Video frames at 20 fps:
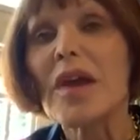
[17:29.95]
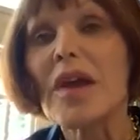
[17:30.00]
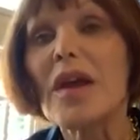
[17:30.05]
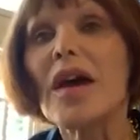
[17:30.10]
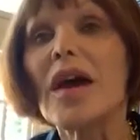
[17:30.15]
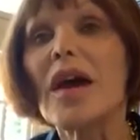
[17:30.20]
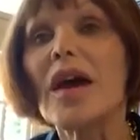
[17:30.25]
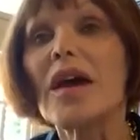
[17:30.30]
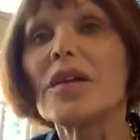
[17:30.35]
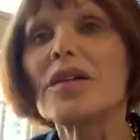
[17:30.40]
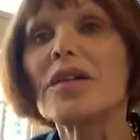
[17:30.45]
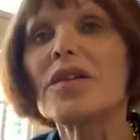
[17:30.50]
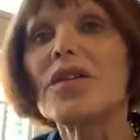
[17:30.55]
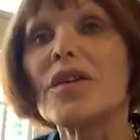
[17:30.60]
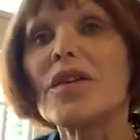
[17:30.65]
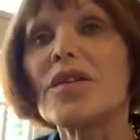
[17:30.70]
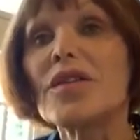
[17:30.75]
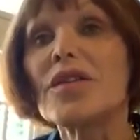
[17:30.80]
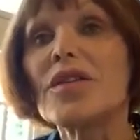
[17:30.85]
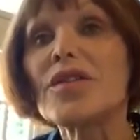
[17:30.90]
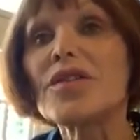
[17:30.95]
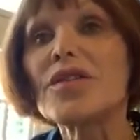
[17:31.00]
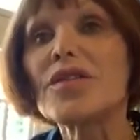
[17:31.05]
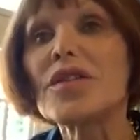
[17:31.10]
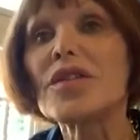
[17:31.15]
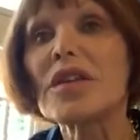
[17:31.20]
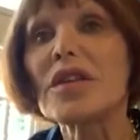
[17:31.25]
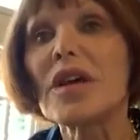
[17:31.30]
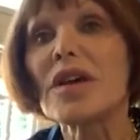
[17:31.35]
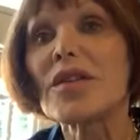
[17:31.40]
and there is
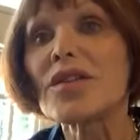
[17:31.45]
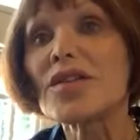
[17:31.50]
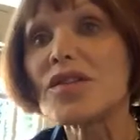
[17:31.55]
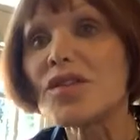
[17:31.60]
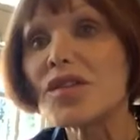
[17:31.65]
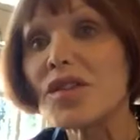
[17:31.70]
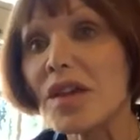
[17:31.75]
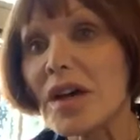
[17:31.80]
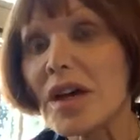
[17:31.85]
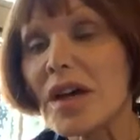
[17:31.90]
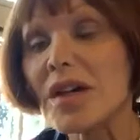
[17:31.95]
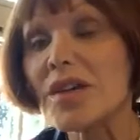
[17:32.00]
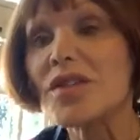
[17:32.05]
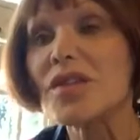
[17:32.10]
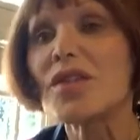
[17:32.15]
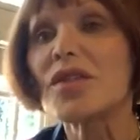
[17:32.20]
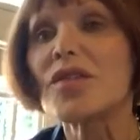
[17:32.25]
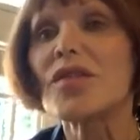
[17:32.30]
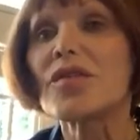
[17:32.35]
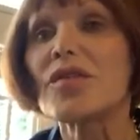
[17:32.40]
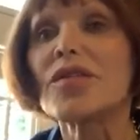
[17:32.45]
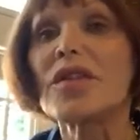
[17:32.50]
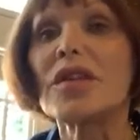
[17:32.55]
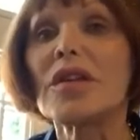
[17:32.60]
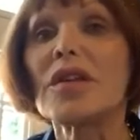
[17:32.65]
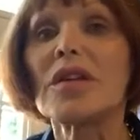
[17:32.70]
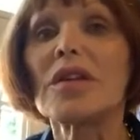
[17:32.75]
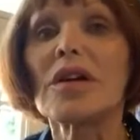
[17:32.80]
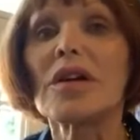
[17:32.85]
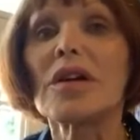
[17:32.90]
the other side of
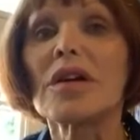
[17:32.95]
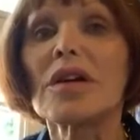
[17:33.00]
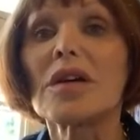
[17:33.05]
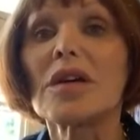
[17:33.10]
the